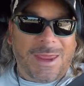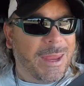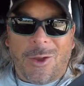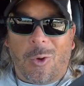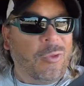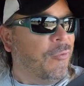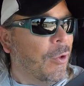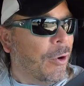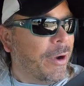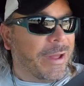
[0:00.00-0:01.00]
in North
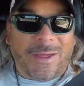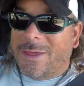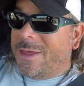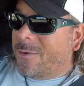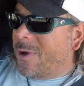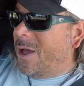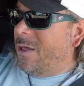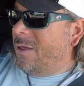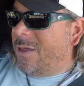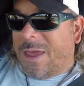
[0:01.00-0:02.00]
Florida. Well,
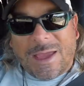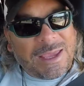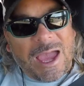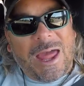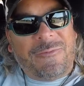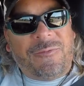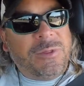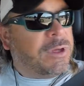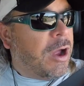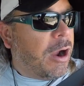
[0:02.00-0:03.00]
got a,
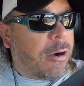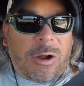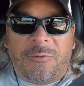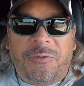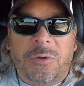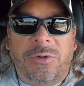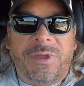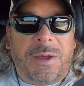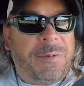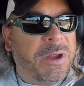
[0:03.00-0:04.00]
the car all fueled
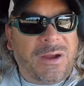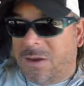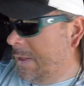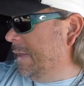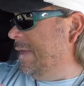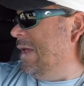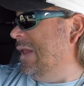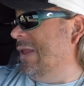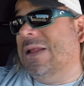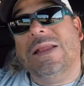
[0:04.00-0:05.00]
up here. Got
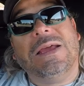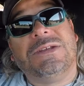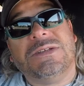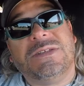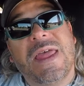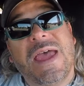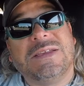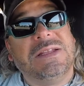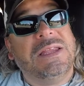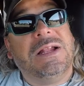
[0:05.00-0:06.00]
a little extra
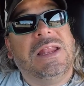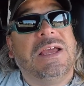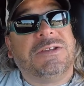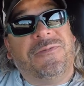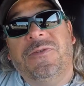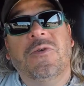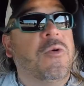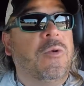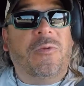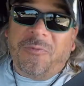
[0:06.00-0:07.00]
snacks, a little extra
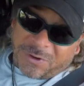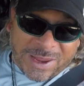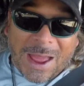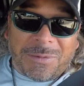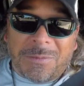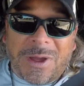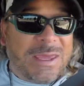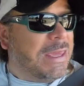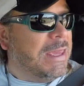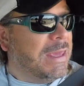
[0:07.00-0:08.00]
fuel for Captain
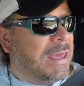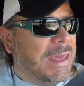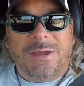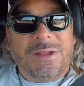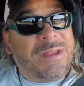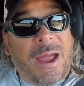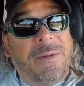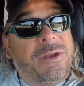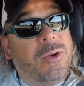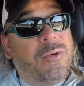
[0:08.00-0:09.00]
Mikey. Time
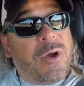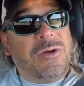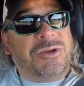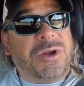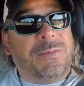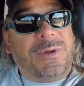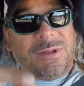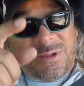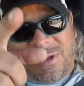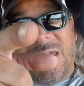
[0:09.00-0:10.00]
to do a road trip
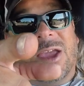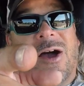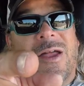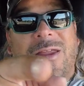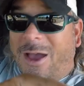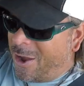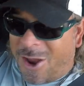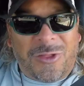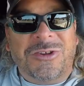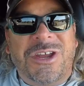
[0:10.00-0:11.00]
to take on
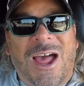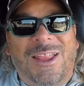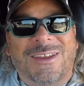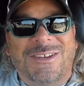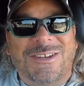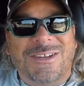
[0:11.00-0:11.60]
another challenge.